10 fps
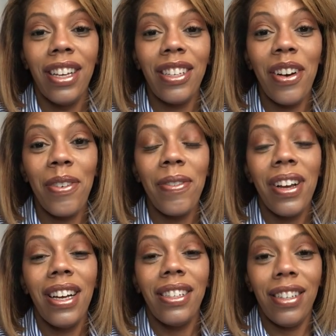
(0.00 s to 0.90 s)
So
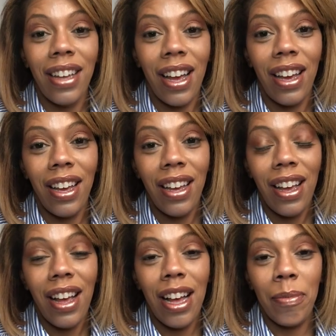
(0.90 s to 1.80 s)
today
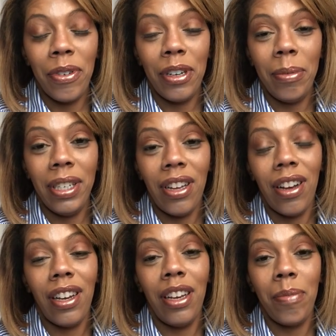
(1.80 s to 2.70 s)
I'm going to be
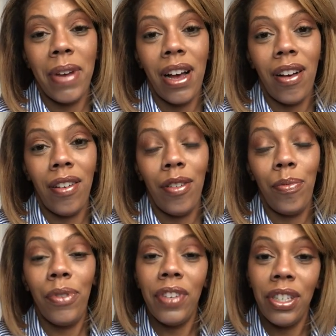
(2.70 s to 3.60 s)
talking
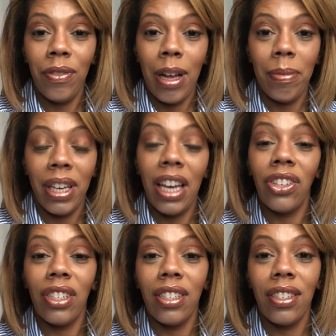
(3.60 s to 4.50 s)
about provisional
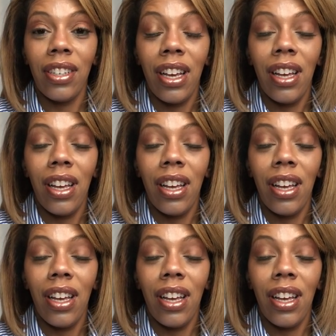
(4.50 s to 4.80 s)
applications.